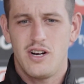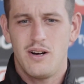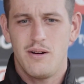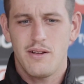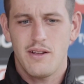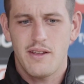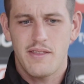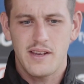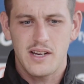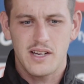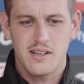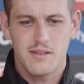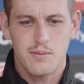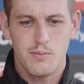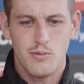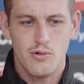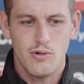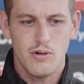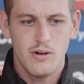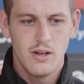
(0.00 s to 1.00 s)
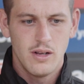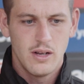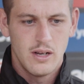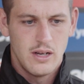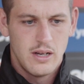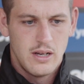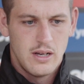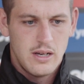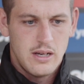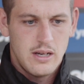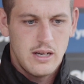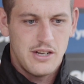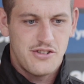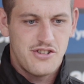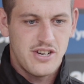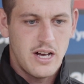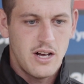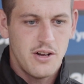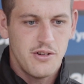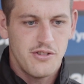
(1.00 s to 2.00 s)
I think it's more a
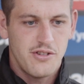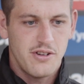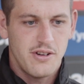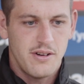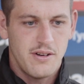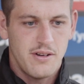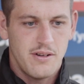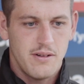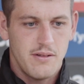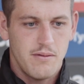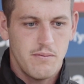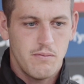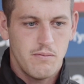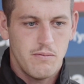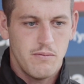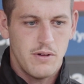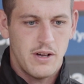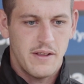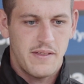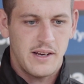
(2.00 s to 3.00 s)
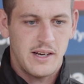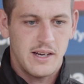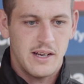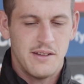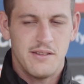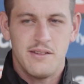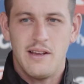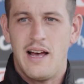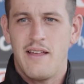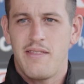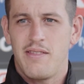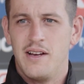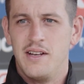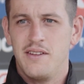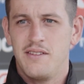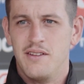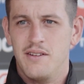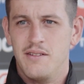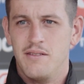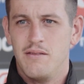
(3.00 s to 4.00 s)
challenge, and I think as
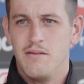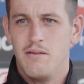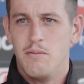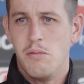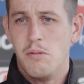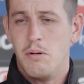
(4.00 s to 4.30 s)
athletes and